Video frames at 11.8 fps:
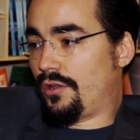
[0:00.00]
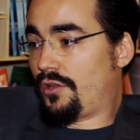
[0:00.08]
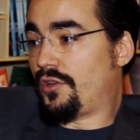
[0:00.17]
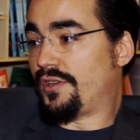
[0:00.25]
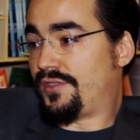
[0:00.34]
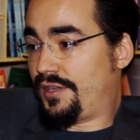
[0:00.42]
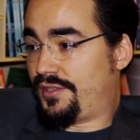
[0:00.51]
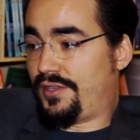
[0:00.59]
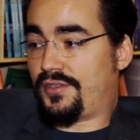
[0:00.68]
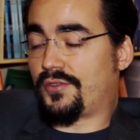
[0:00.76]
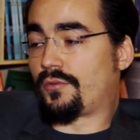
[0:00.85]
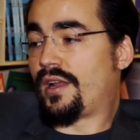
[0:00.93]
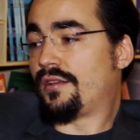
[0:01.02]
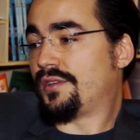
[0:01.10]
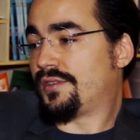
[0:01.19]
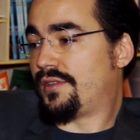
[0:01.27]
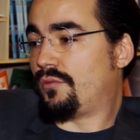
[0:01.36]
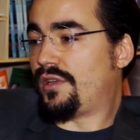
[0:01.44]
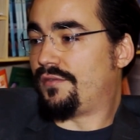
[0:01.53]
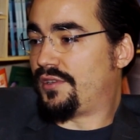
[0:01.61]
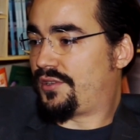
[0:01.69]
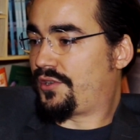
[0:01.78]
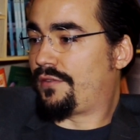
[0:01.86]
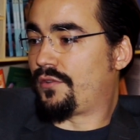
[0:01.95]
laws that exist around us that we have
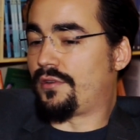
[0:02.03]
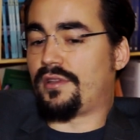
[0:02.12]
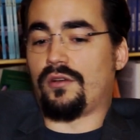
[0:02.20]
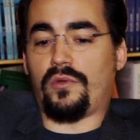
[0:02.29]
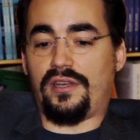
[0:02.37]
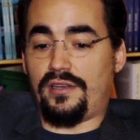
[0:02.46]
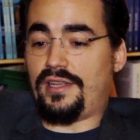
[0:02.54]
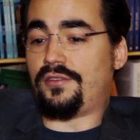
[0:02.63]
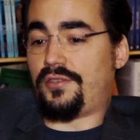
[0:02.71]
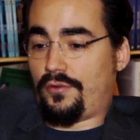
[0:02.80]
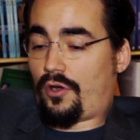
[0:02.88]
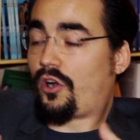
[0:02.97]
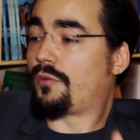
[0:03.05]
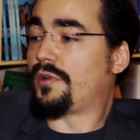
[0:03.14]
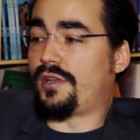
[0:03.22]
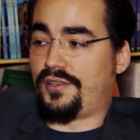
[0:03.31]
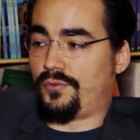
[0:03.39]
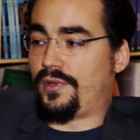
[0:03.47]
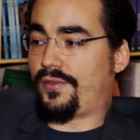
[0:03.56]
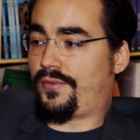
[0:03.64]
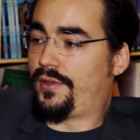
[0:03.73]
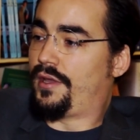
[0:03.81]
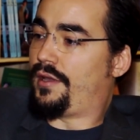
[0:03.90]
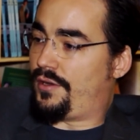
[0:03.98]
discovered that we need to harmonize
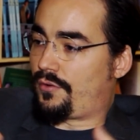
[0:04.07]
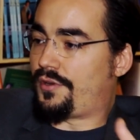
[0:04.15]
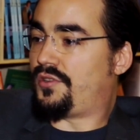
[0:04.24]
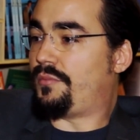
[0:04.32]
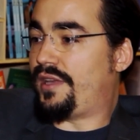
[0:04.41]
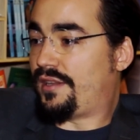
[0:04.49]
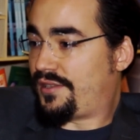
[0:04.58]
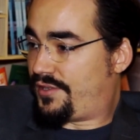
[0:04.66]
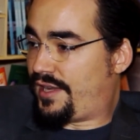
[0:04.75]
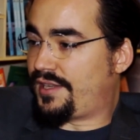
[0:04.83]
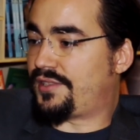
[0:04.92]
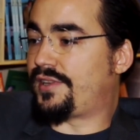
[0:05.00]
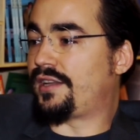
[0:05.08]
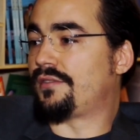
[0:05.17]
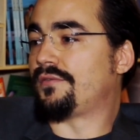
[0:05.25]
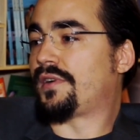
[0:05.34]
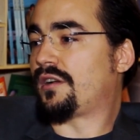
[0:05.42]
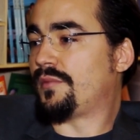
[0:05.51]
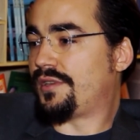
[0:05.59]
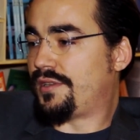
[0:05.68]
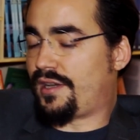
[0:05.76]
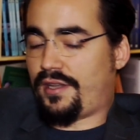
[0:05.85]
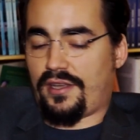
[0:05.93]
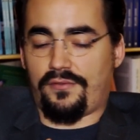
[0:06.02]
with in order to be in a steady state environment,
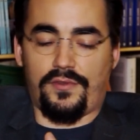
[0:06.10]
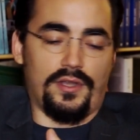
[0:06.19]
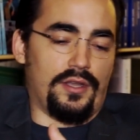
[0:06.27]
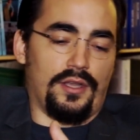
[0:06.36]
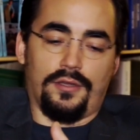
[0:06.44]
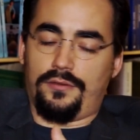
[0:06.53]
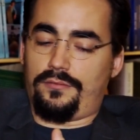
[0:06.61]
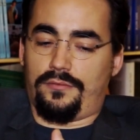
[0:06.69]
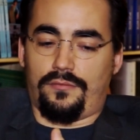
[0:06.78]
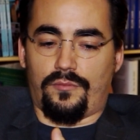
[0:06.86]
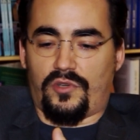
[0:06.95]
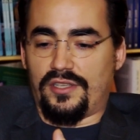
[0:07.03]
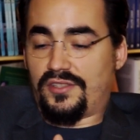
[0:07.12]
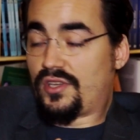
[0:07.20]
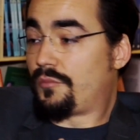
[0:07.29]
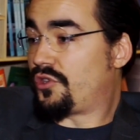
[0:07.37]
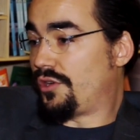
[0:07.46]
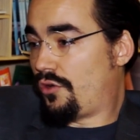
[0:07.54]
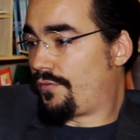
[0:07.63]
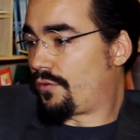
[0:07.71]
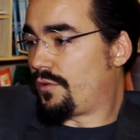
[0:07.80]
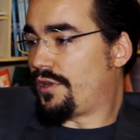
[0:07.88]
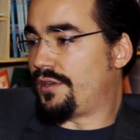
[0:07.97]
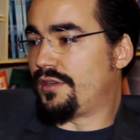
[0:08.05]
not have consumption
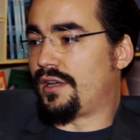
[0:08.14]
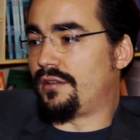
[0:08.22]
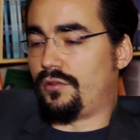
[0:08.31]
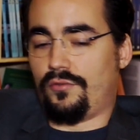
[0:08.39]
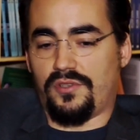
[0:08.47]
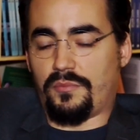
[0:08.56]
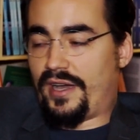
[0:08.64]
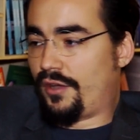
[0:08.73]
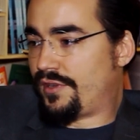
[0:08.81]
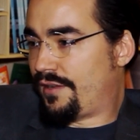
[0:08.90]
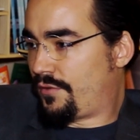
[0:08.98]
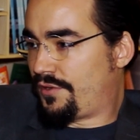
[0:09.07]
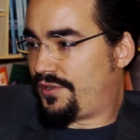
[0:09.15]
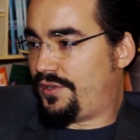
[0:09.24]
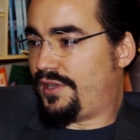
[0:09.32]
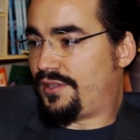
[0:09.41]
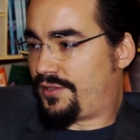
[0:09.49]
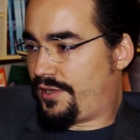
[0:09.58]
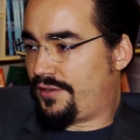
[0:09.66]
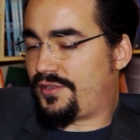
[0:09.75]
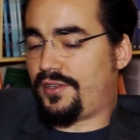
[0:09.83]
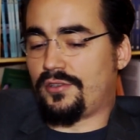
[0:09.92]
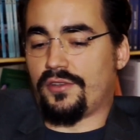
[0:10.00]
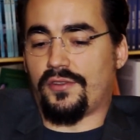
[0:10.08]
overrun, not lose biodiversity and
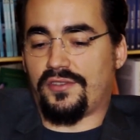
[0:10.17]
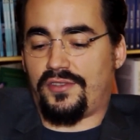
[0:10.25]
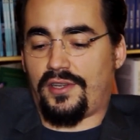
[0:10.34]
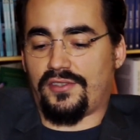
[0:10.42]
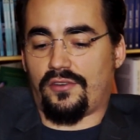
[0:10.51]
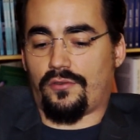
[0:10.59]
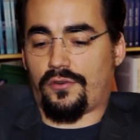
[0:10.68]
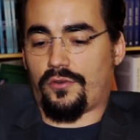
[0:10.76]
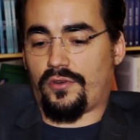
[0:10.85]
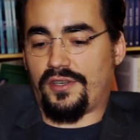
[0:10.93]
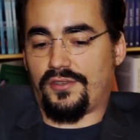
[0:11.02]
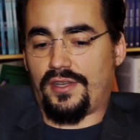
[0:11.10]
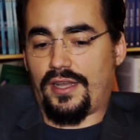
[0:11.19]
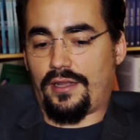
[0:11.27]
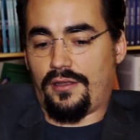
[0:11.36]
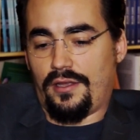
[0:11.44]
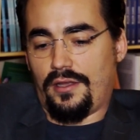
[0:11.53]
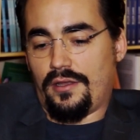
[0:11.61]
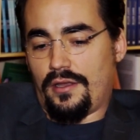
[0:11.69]
scarcity and all those things that are occurring today.